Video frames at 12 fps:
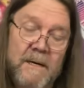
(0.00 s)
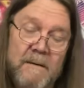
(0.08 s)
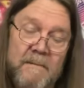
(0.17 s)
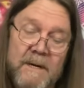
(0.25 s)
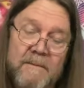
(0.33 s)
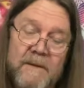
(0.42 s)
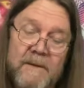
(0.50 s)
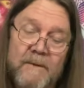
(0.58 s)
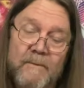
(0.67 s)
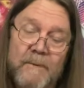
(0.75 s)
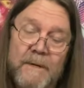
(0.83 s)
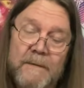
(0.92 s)
Maybe they're the
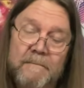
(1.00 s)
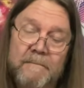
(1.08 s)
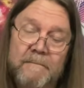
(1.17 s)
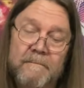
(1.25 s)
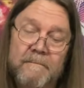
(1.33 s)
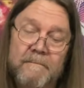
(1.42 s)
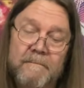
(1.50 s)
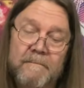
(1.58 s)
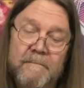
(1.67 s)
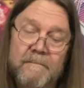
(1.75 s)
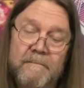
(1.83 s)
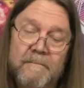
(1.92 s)
one.
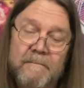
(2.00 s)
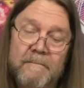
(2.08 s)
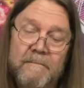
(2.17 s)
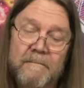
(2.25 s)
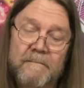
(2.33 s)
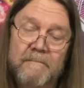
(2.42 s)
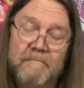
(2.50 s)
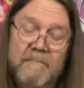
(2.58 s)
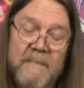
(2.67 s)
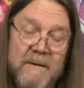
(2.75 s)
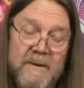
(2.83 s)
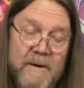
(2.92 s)

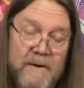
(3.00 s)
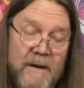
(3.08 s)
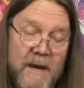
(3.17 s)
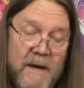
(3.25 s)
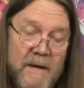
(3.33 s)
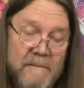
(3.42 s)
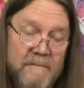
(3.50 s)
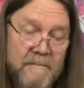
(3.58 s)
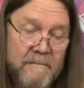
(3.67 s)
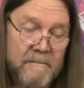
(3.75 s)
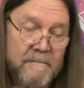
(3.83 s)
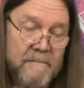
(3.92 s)
Maybe they're not.
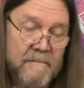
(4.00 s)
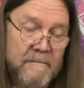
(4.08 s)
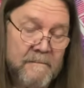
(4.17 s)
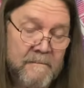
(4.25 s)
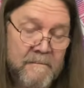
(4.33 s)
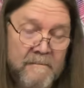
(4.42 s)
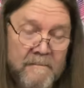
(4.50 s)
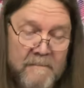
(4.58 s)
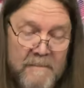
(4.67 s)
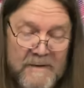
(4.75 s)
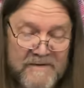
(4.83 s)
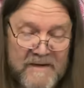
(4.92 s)

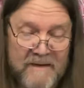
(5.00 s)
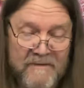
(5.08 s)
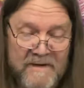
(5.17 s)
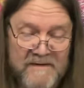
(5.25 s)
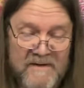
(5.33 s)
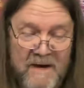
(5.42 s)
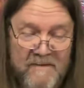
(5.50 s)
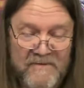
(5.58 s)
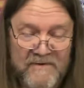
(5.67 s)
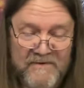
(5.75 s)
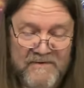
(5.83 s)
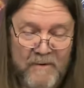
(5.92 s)
But it's definitely time for
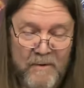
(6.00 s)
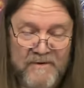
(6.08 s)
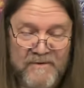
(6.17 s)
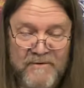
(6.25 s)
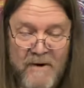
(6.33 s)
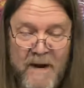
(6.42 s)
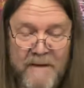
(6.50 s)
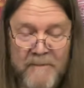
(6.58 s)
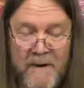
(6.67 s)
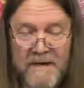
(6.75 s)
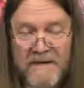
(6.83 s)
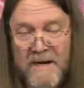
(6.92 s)
the sword to drop
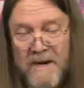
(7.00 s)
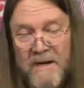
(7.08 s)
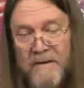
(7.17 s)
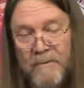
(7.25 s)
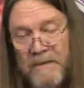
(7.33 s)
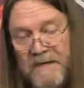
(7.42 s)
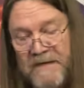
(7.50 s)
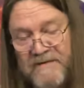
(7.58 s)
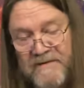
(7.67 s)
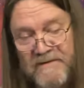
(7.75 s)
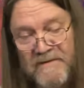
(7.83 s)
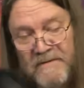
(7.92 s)
right now to
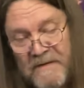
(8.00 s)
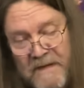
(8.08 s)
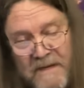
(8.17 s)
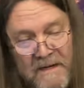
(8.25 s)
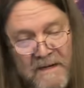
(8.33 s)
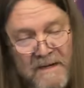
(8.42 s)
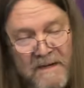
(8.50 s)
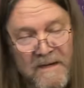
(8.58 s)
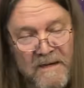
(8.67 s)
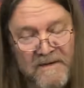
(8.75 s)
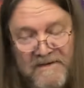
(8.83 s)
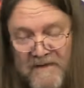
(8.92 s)
release
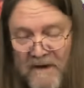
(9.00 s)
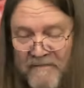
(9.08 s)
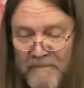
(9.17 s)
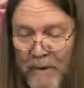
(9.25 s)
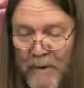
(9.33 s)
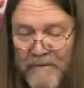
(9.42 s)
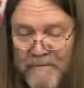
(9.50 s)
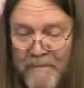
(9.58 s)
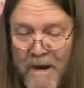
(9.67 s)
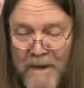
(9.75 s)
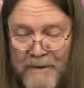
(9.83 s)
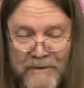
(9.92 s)
self-imposed
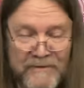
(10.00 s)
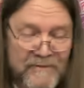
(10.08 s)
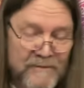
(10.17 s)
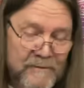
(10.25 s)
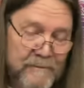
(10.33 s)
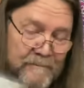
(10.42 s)
bondage.